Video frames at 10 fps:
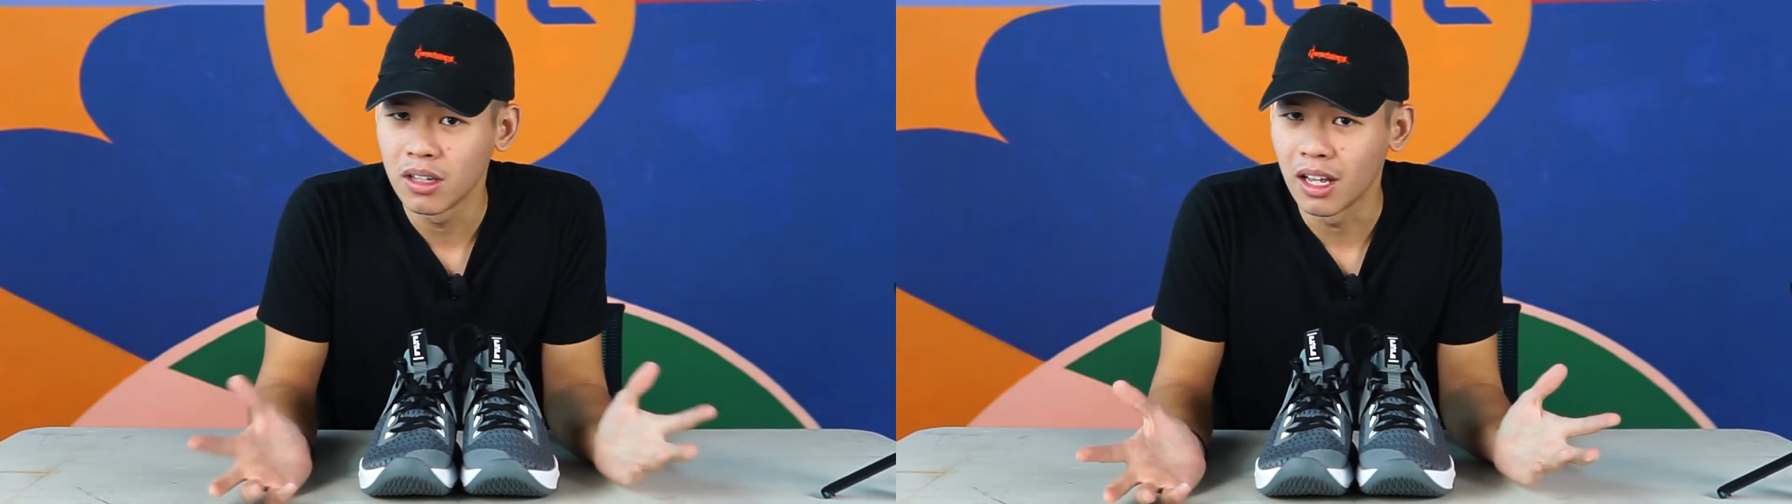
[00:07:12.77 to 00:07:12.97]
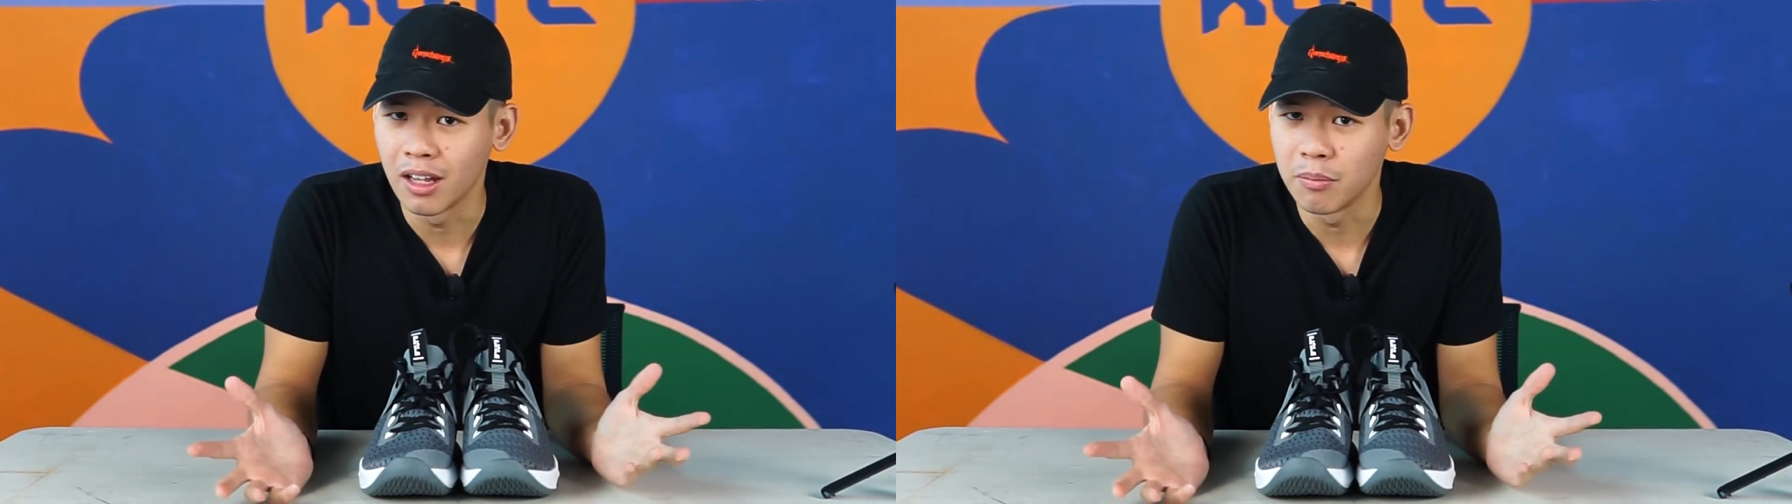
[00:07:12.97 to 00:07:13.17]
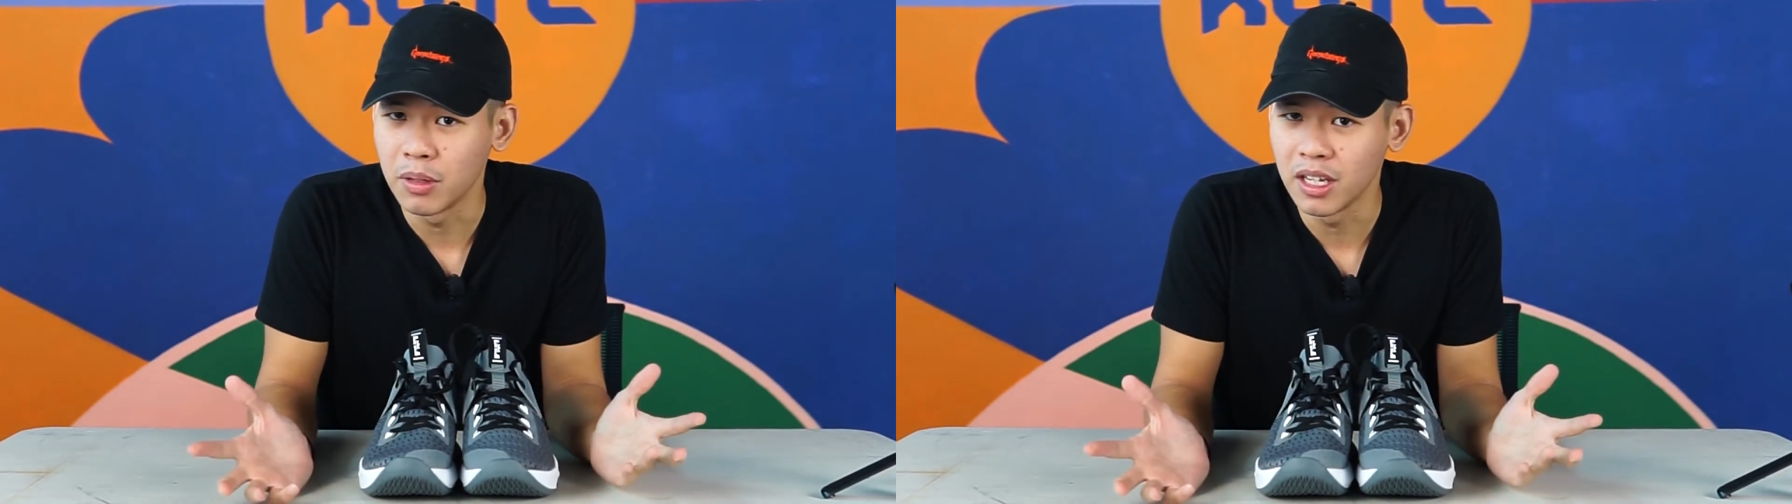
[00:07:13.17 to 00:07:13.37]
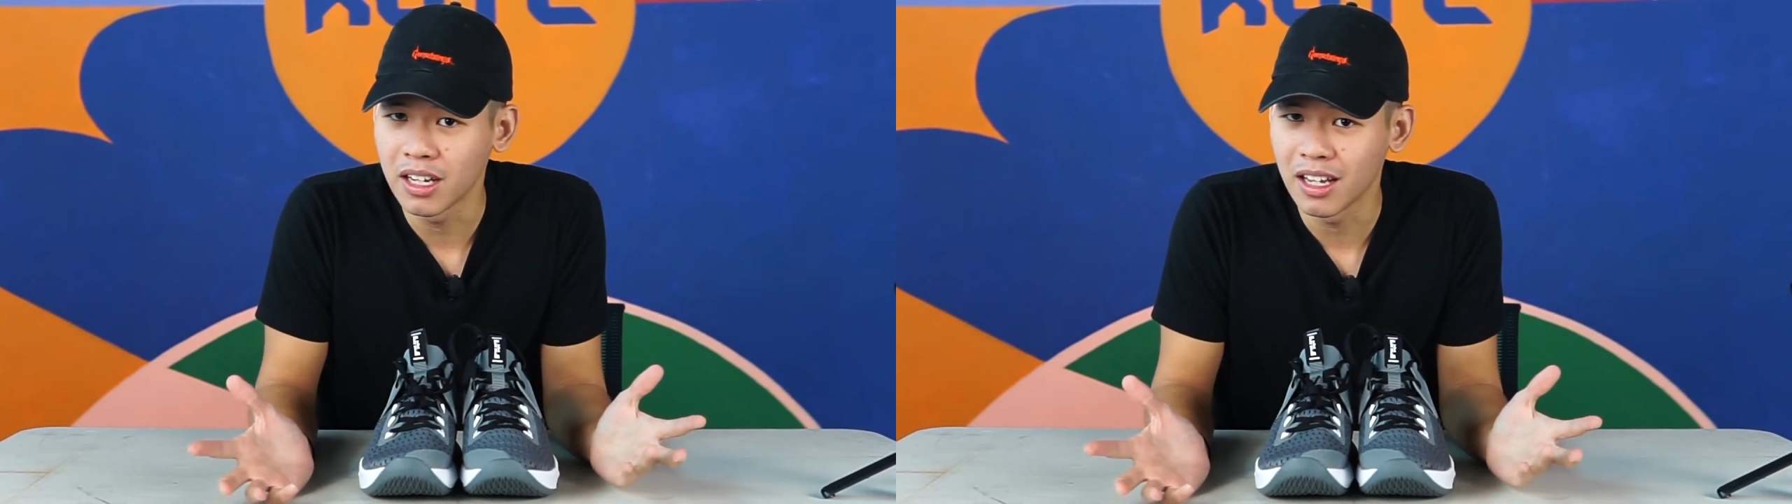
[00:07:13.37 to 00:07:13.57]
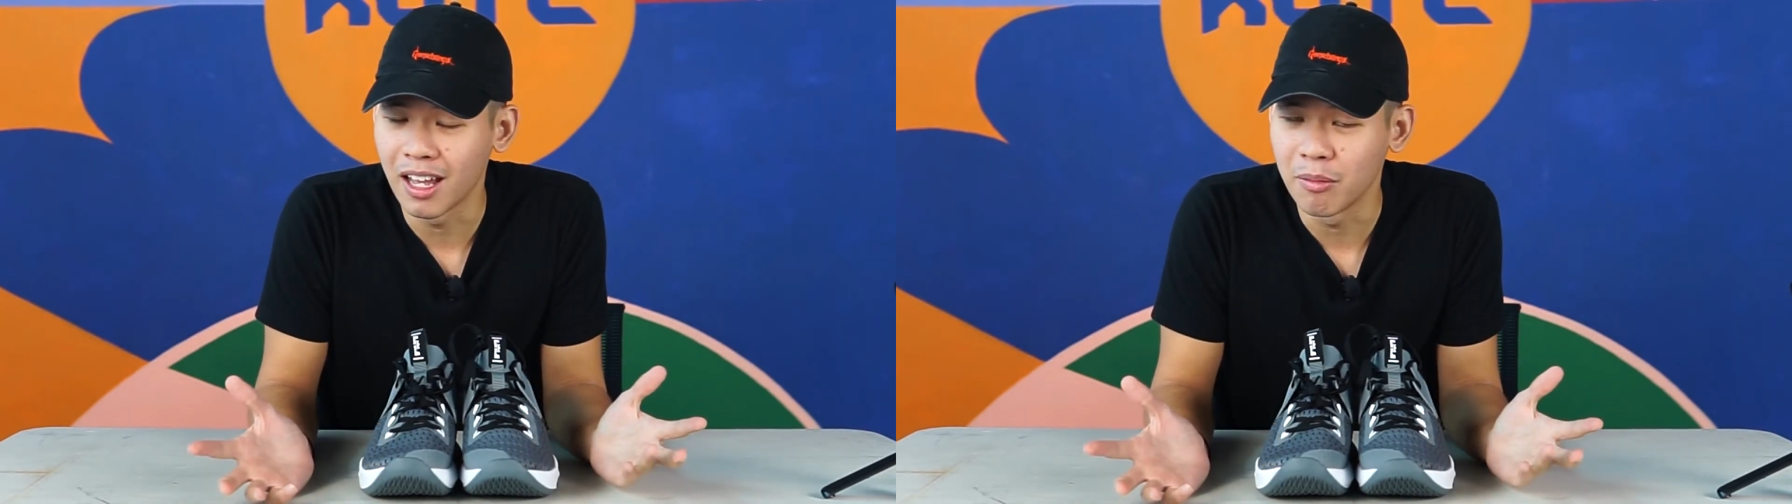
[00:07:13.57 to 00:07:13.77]
and pick
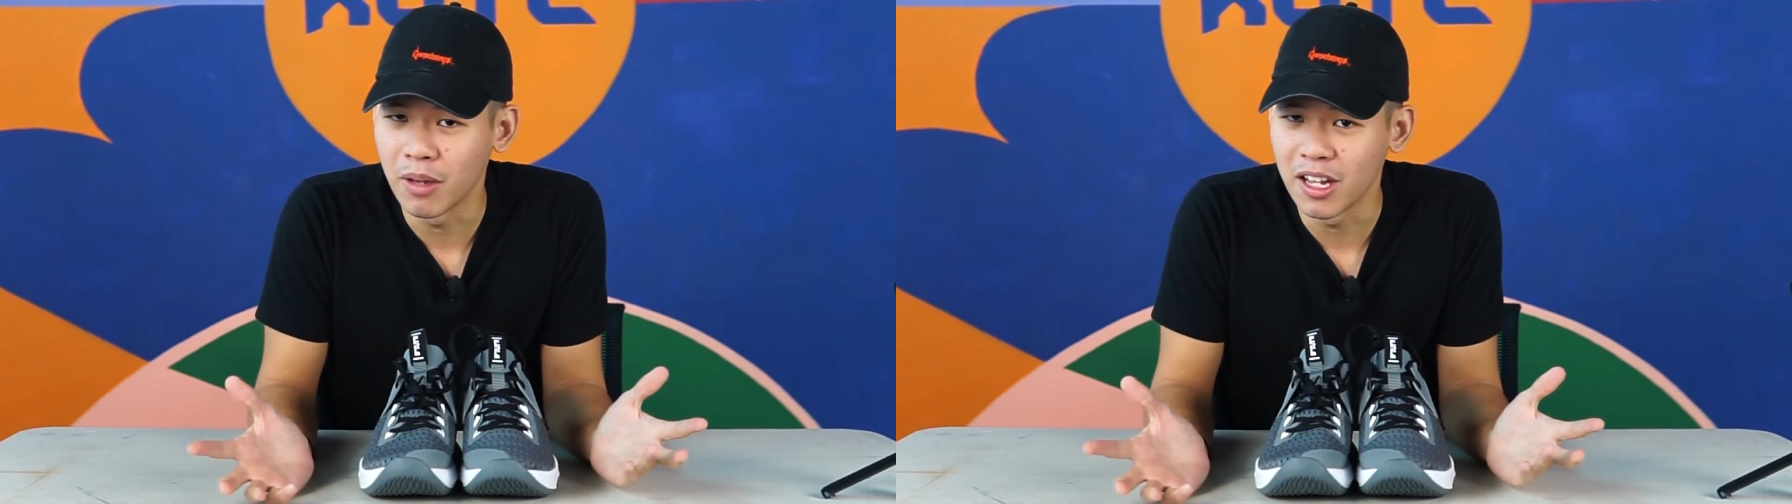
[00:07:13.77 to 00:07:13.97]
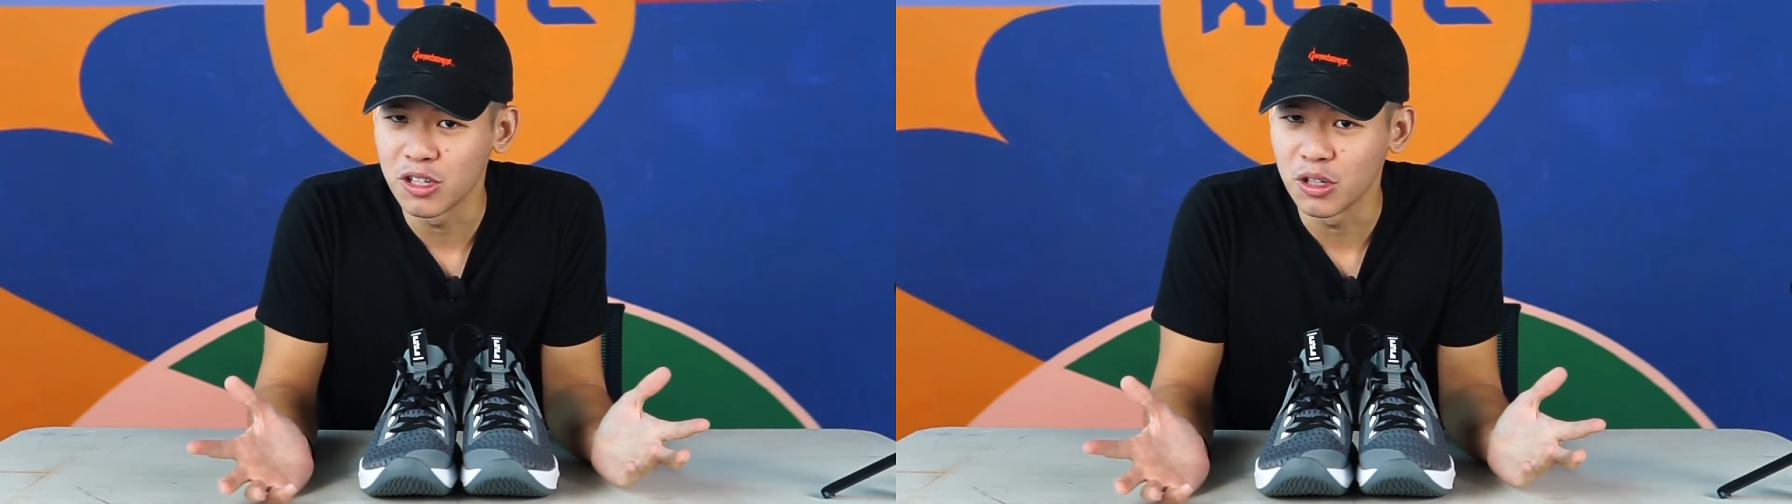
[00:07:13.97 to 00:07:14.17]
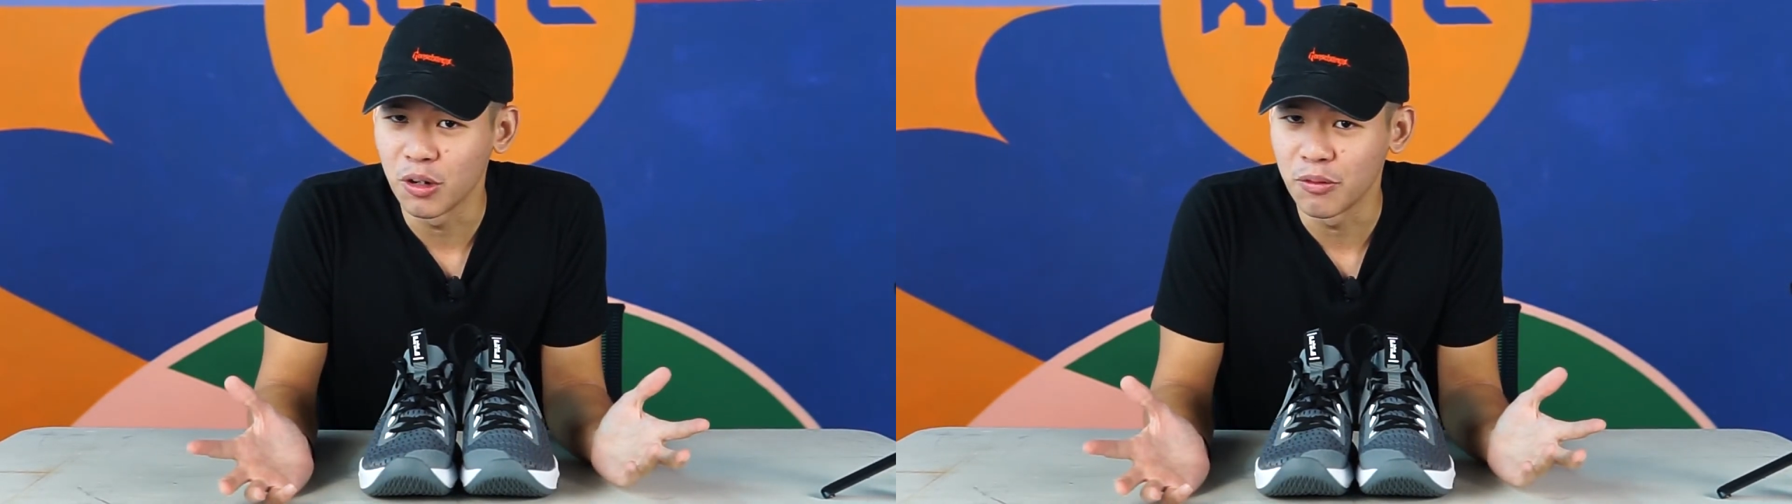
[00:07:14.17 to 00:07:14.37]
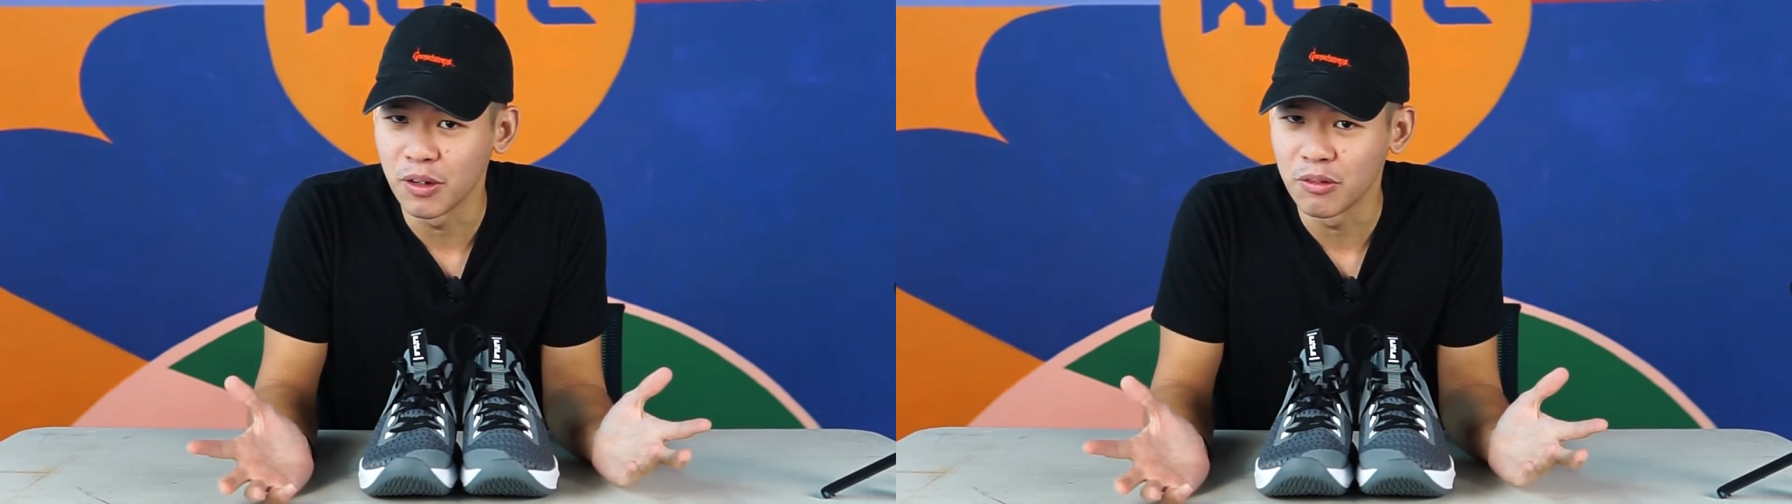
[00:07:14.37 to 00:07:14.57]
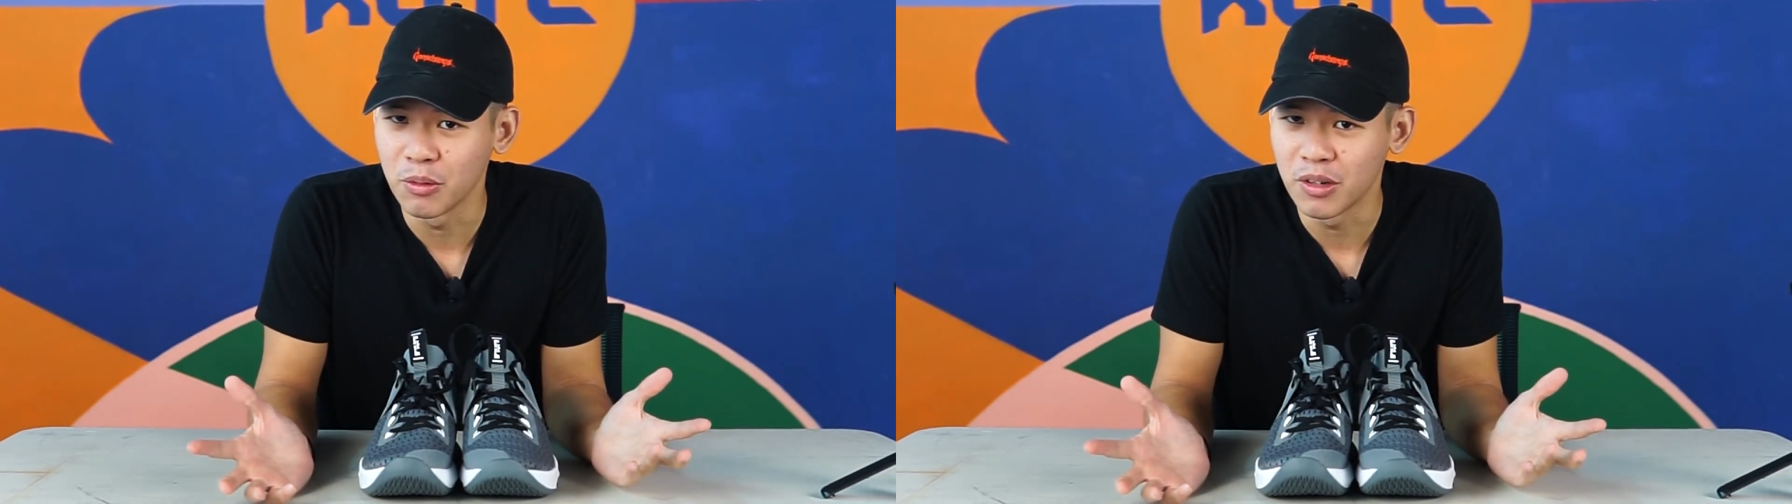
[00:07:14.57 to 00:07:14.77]
and match your
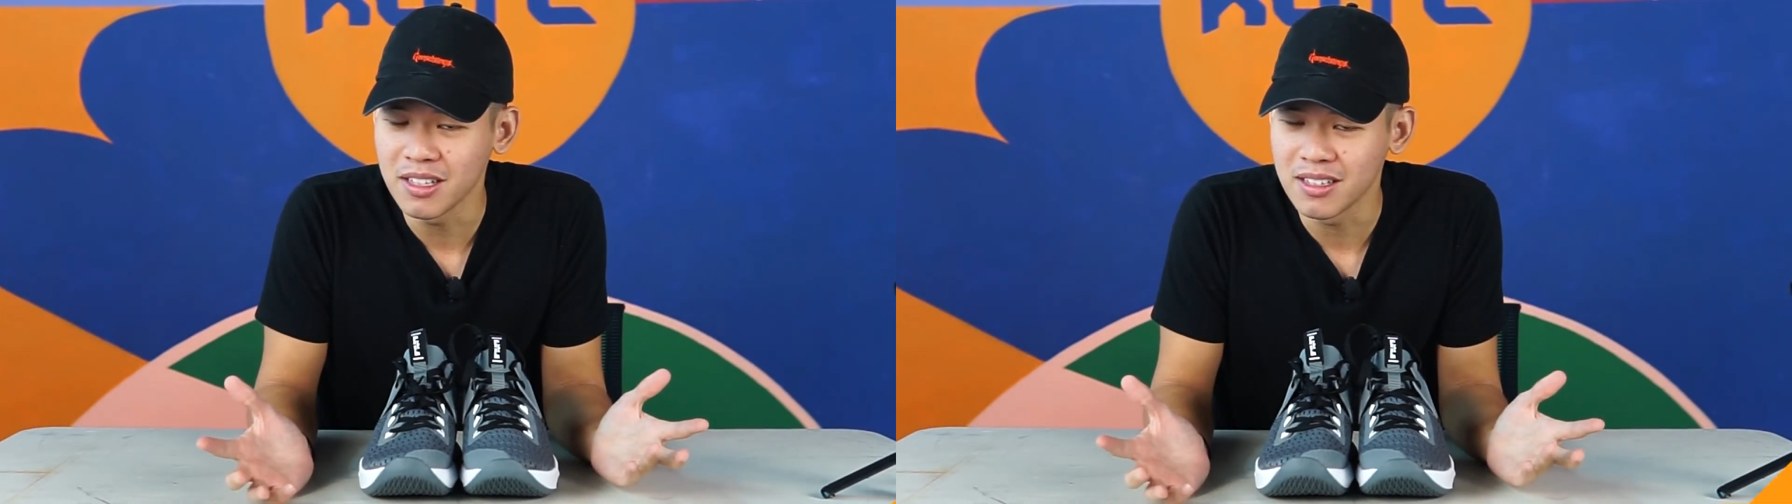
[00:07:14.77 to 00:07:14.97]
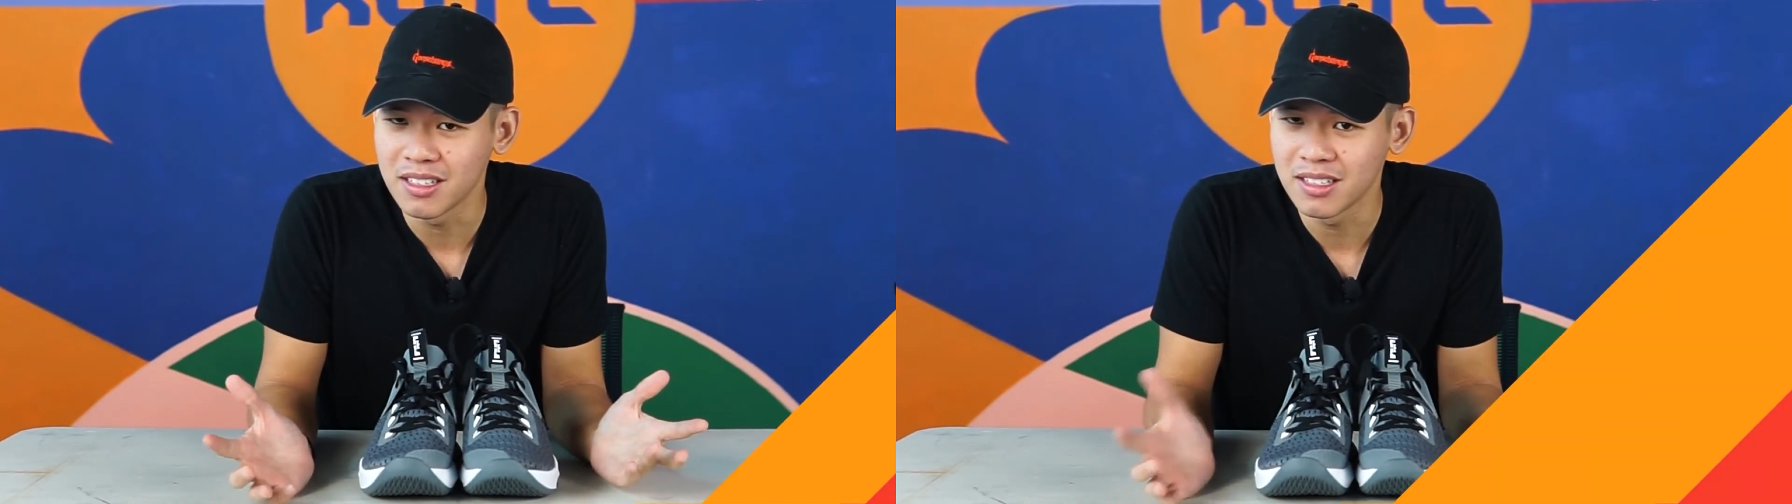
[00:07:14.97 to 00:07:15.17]
favorite ones.